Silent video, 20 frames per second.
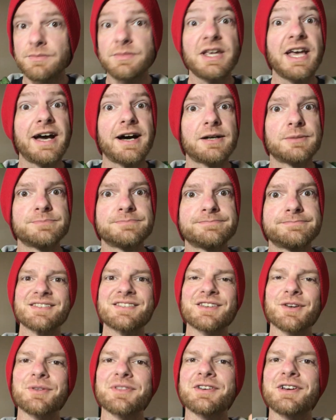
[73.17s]
yeah,
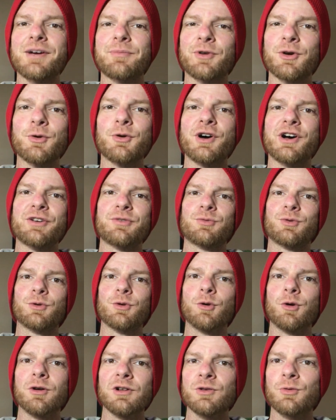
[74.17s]
so the number one
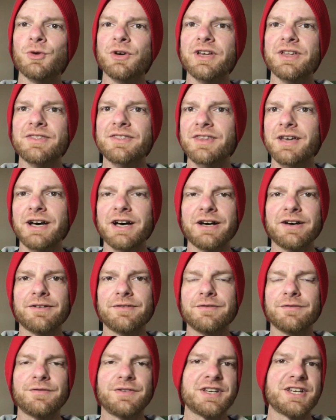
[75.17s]
rule with
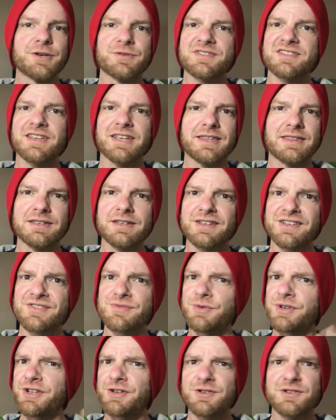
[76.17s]
videos like
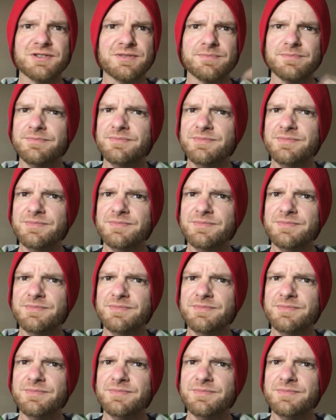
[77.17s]
this when you're